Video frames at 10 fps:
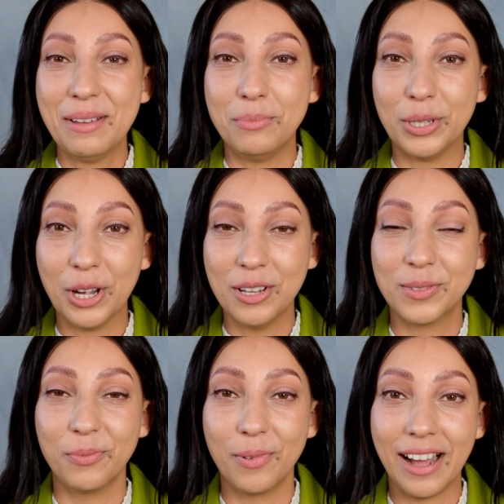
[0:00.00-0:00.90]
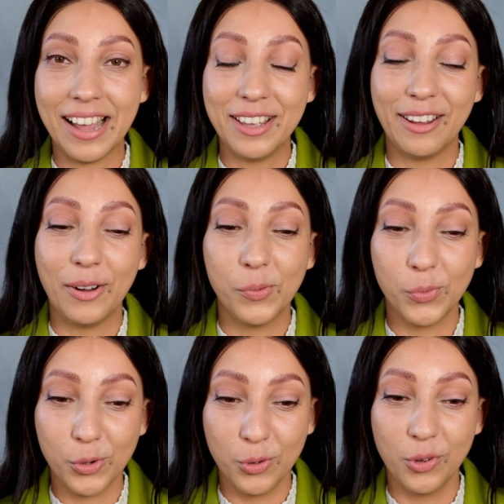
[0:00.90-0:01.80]
Because white
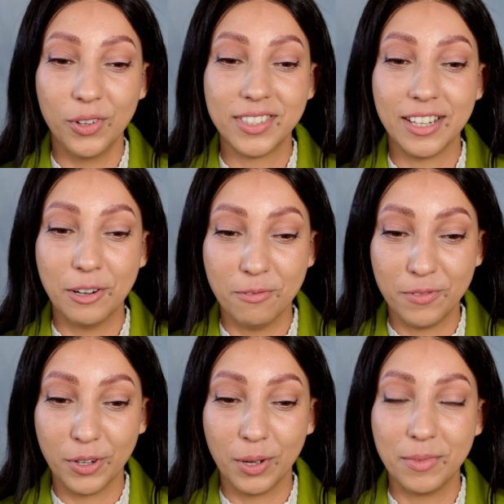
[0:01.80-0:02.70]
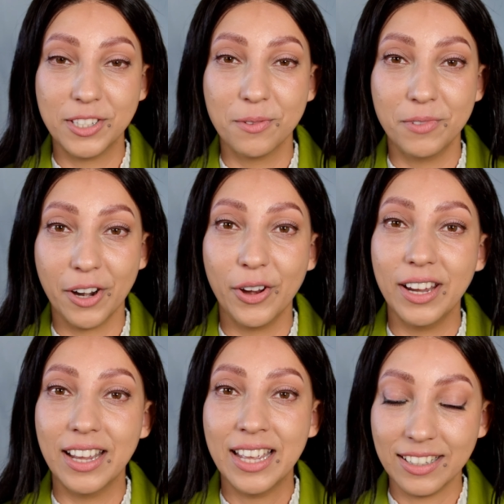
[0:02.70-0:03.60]
walls in a film is a
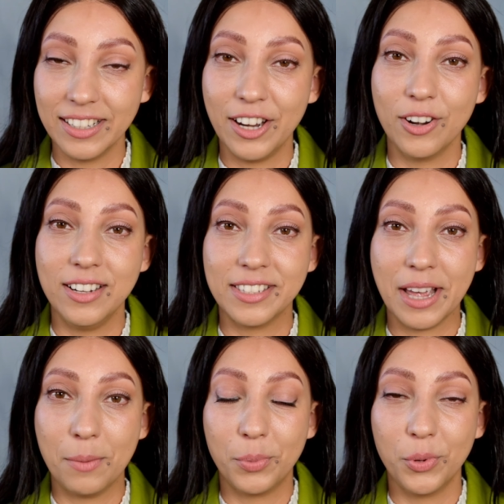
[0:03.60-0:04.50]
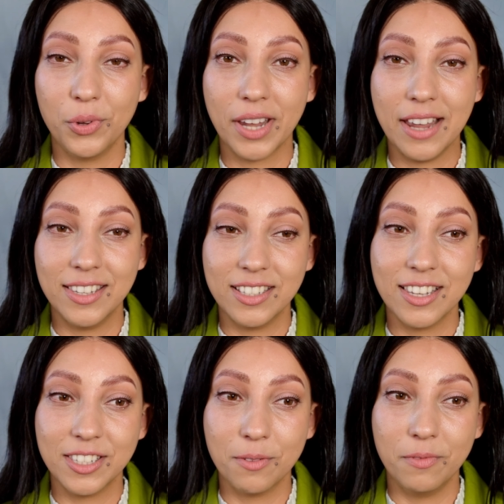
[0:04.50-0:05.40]
very clear example that this
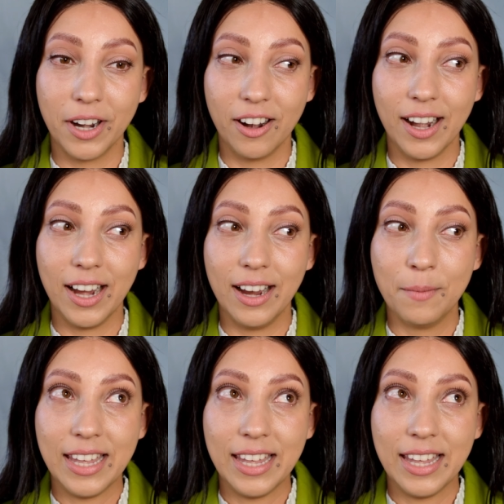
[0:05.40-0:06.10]
is a very